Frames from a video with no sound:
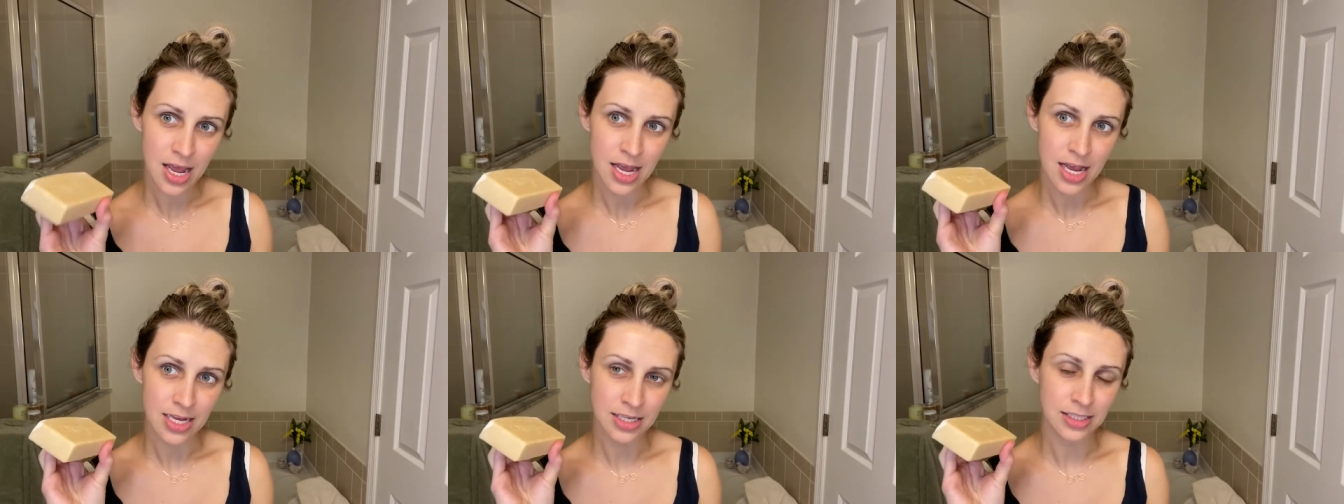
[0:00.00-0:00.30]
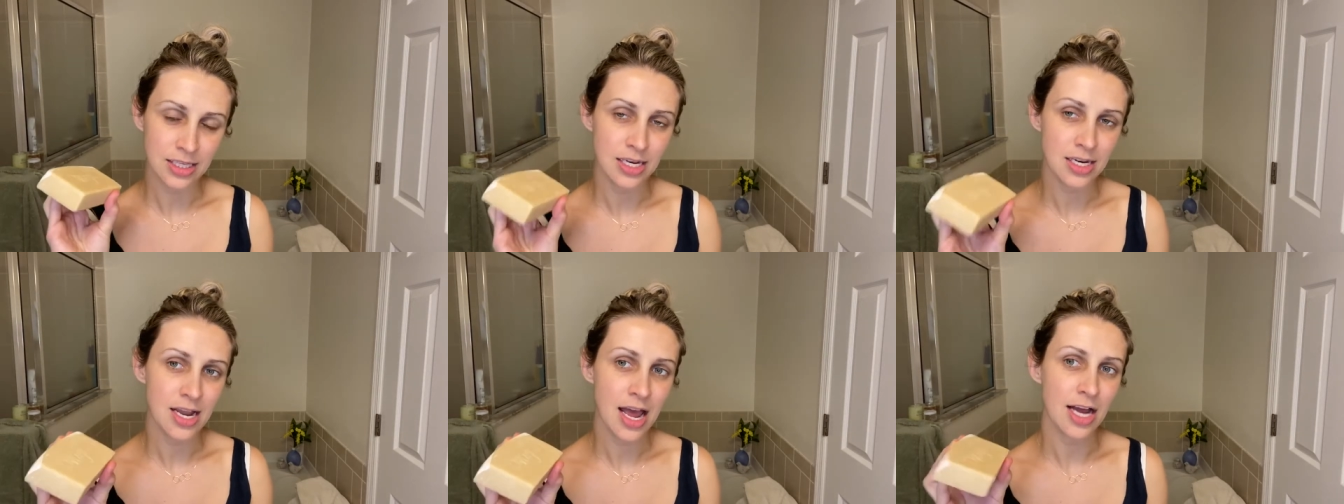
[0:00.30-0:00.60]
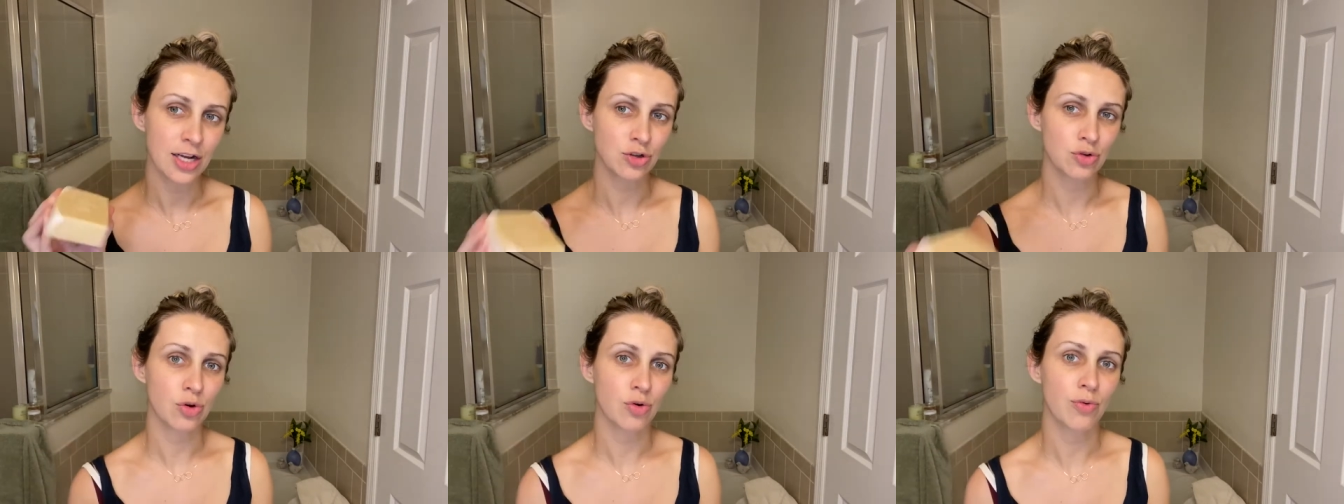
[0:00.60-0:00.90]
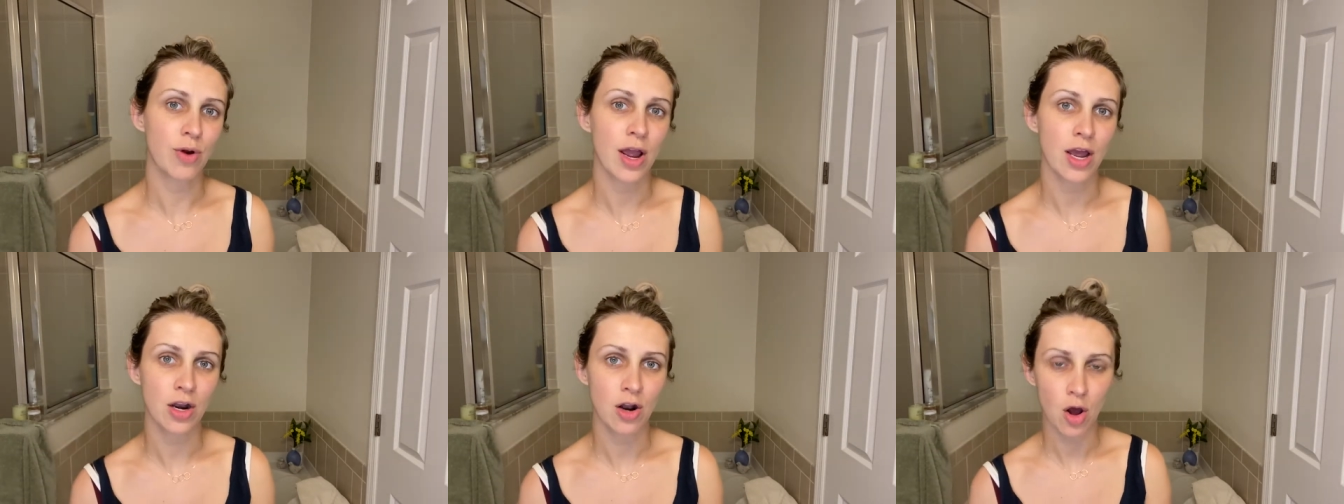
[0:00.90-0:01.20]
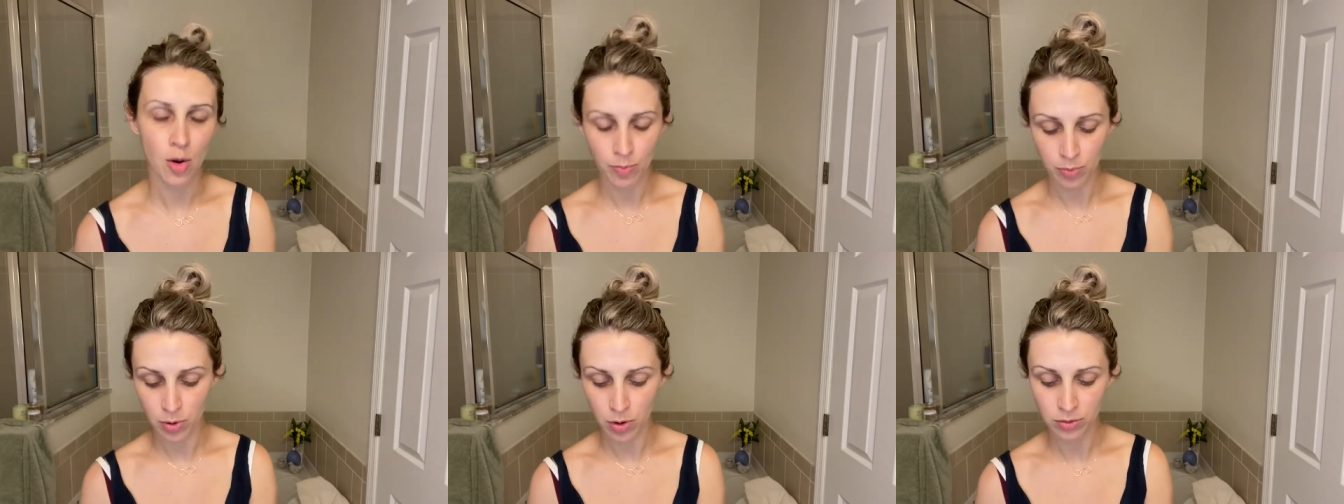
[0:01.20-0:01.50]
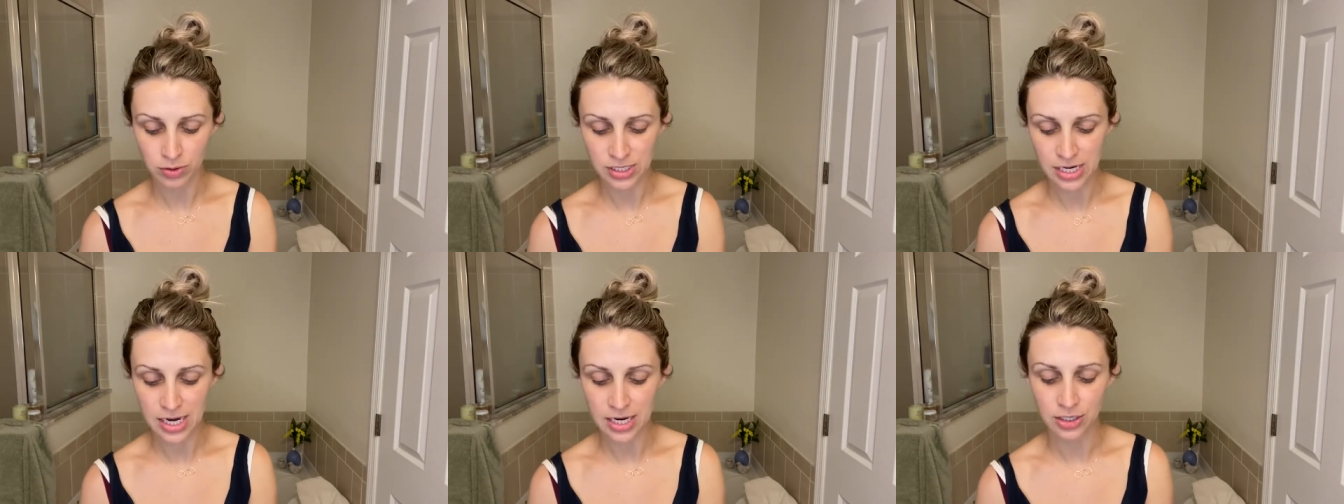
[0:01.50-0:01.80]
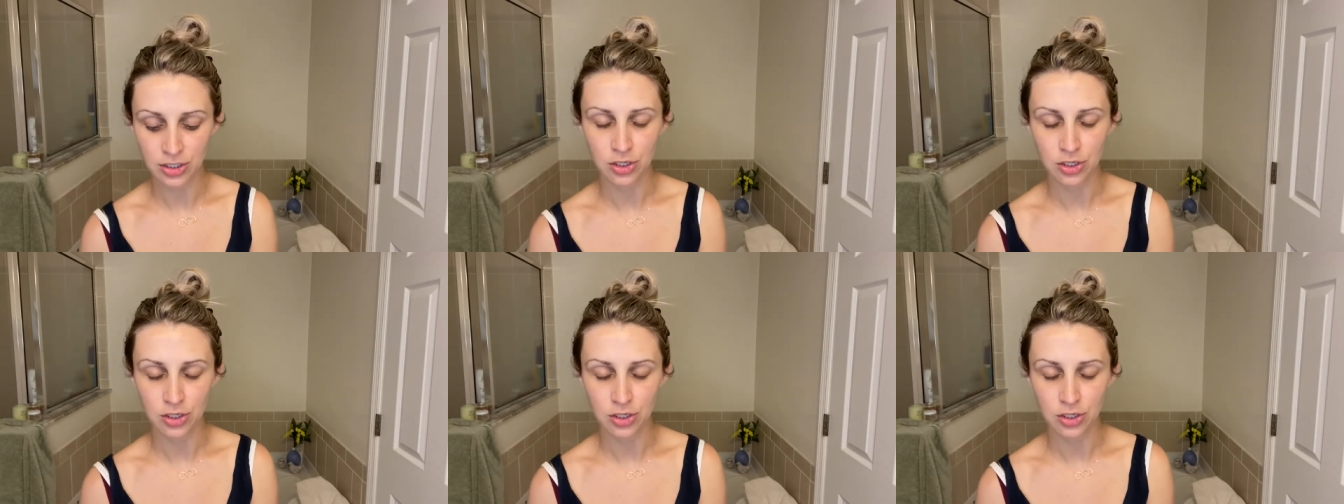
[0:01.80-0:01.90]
is the natural retinol protein.